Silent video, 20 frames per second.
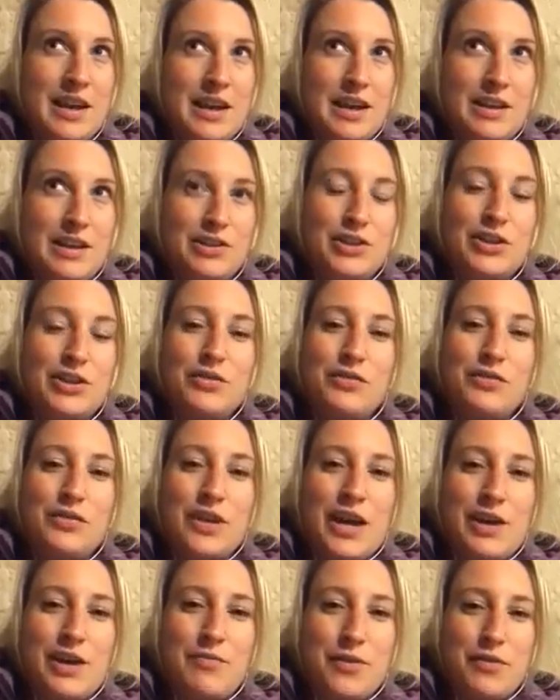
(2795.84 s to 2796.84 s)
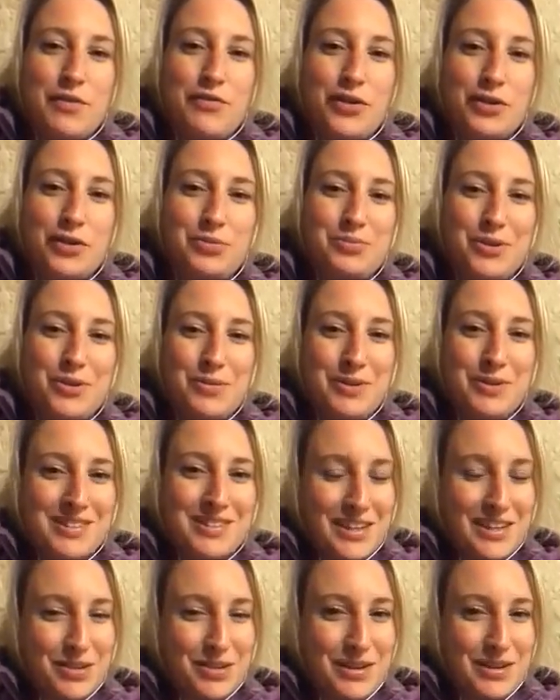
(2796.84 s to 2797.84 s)
sort of gave me a false promise
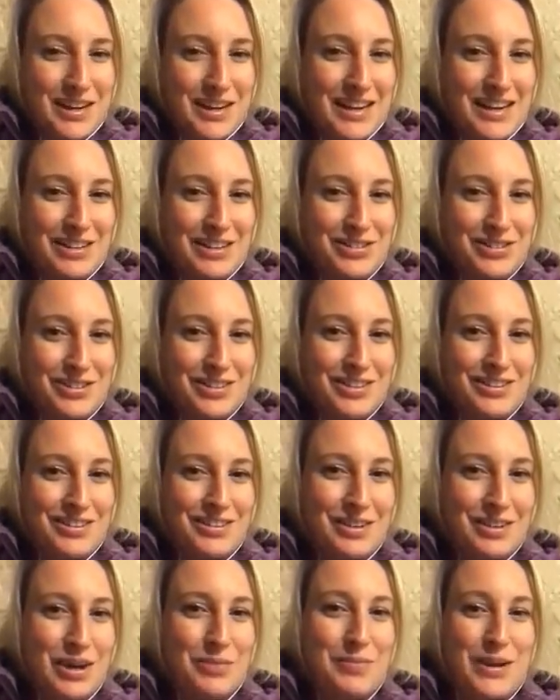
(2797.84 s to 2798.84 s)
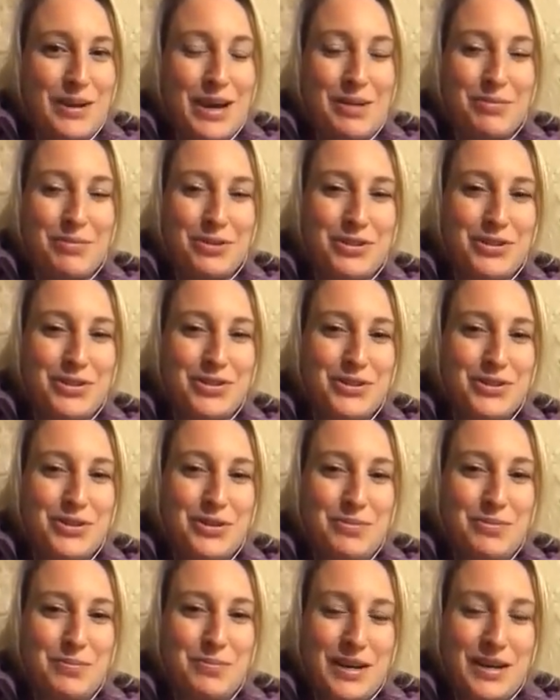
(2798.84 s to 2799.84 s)
that I'd be able to
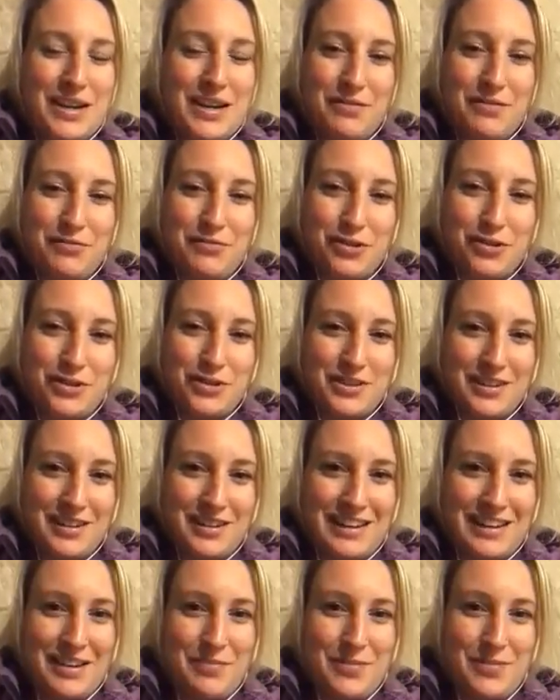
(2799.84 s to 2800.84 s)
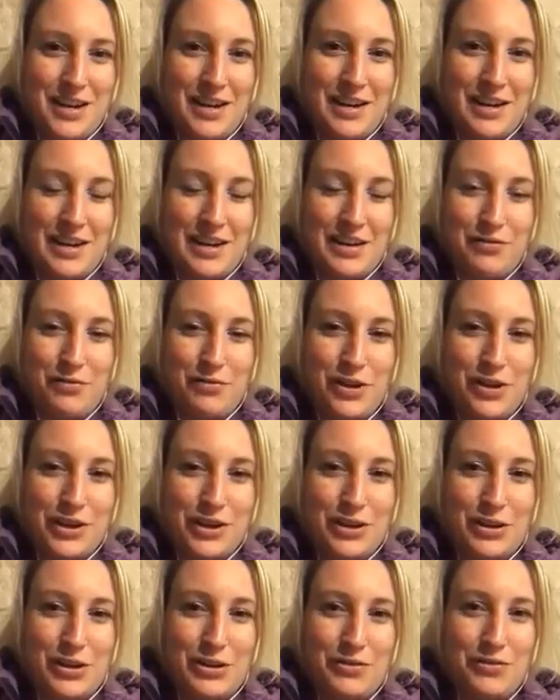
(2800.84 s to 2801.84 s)
do, but unfortunately in my line of work,
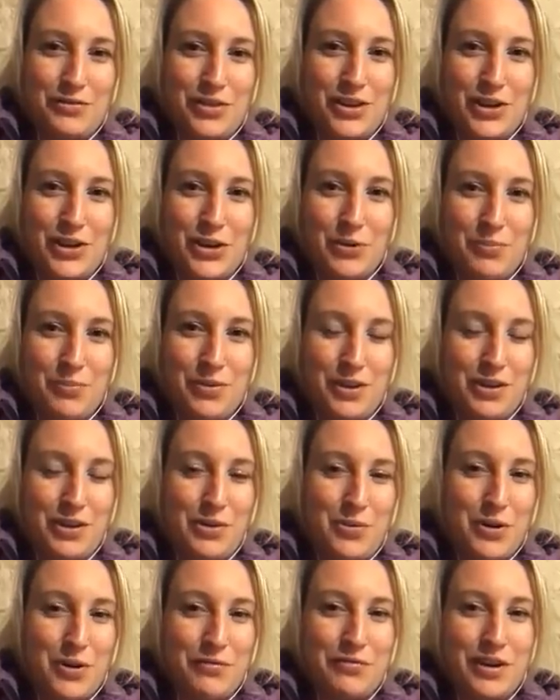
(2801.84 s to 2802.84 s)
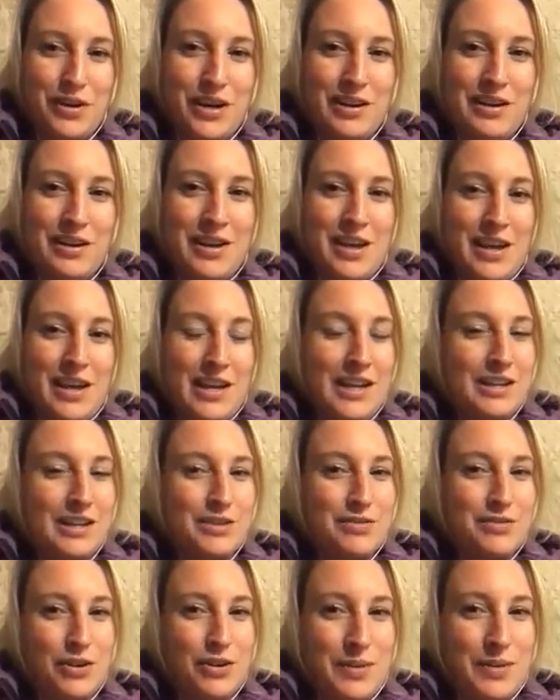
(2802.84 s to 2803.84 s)
a lot of the help that you offer gets
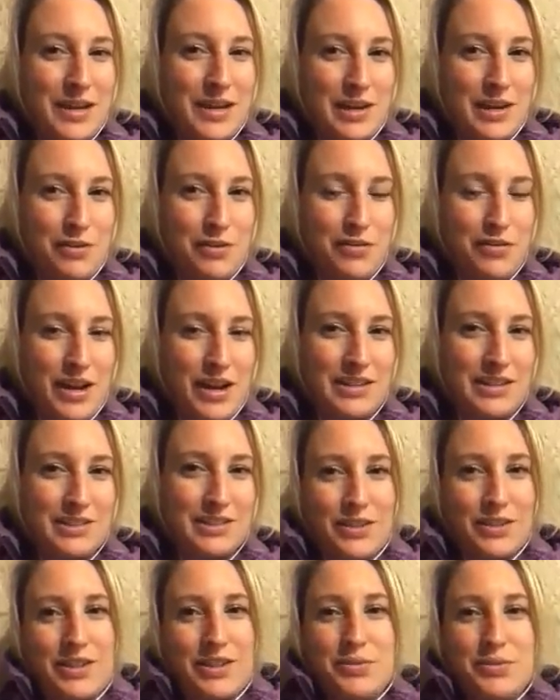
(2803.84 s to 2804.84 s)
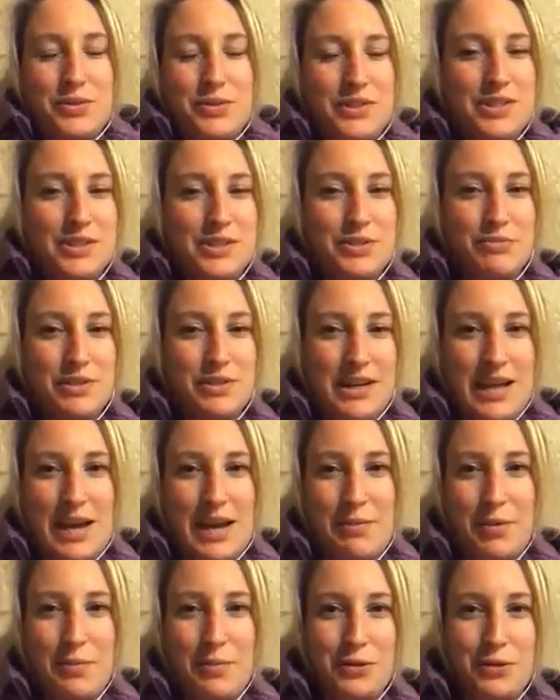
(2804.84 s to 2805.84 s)
thrown back in your face. So this was just a really
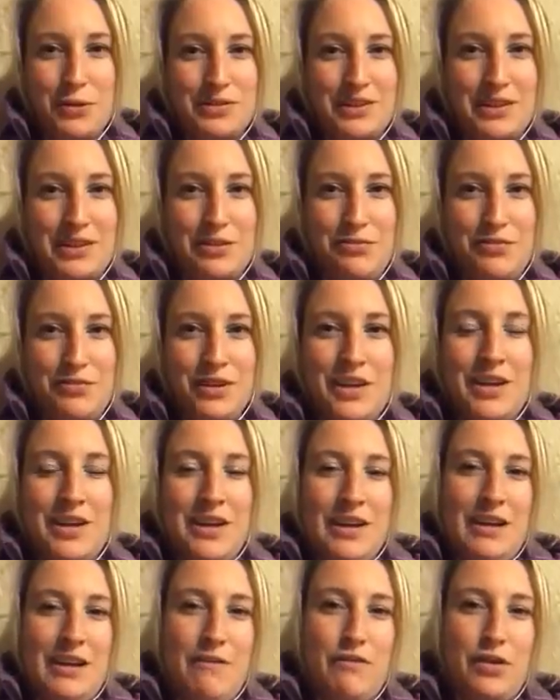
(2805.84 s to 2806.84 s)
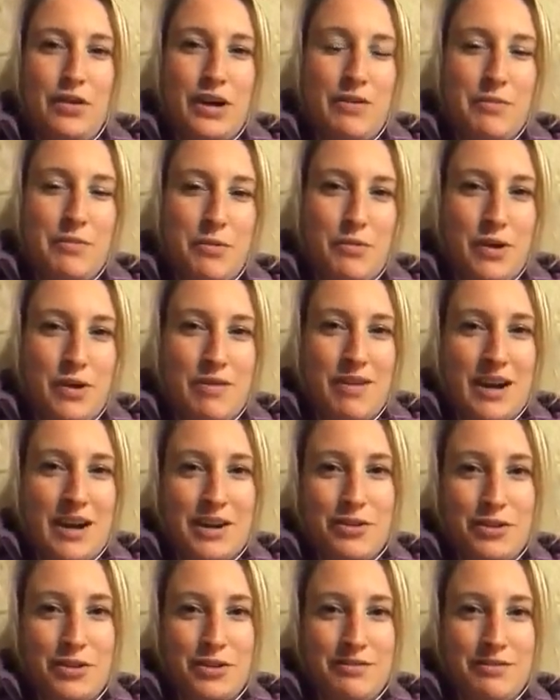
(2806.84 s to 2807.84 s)
happy, positive environment where I
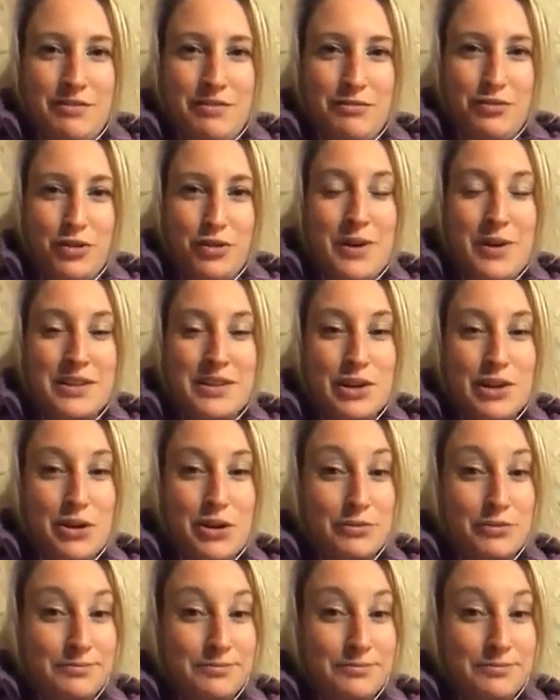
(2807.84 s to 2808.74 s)
could feel my soul.